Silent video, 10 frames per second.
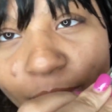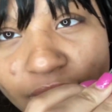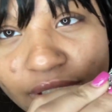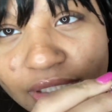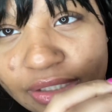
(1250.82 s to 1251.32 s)

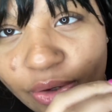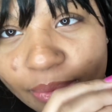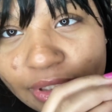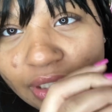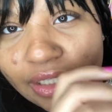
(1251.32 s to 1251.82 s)
bunch of these, a whole
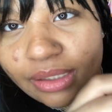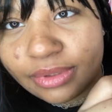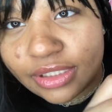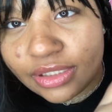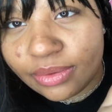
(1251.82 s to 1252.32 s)
bunch of clips,
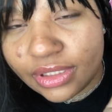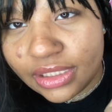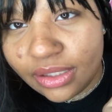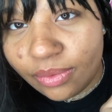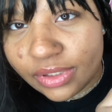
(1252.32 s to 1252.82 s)
because she would
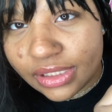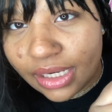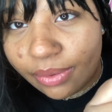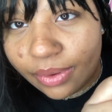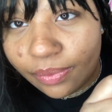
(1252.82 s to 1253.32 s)
see the ones that
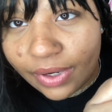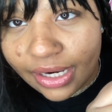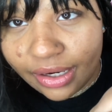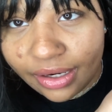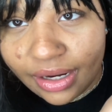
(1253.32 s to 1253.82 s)
I would
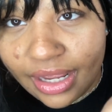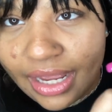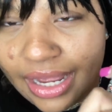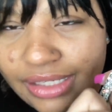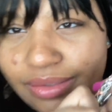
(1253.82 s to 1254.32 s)
wear.
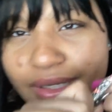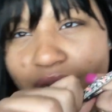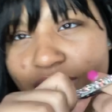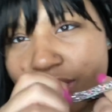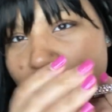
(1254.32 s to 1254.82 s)
She was like,
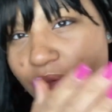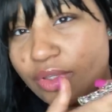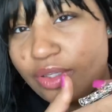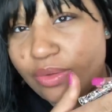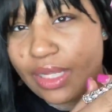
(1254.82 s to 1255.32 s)
oh, that's so
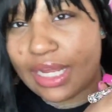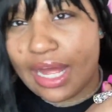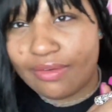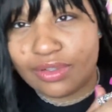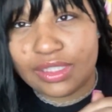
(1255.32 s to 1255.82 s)
cute. Like, I
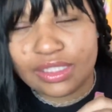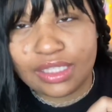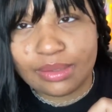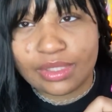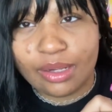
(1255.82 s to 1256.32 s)
have all these
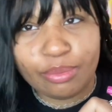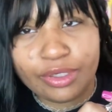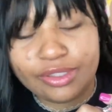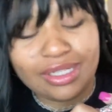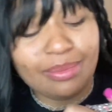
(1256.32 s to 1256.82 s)
clips. I'll
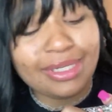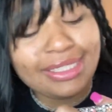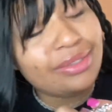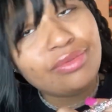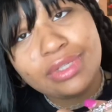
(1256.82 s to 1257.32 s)
bring you some. And
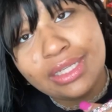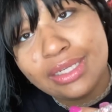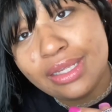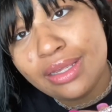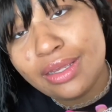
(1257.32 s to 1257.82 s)
she really
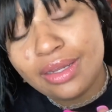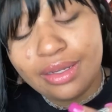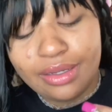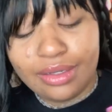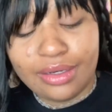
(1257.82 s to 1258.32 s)

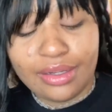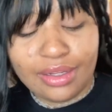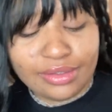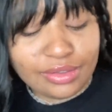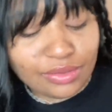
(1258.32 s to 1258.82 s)
did.
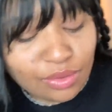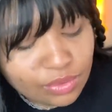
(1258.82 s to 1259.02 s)
It's so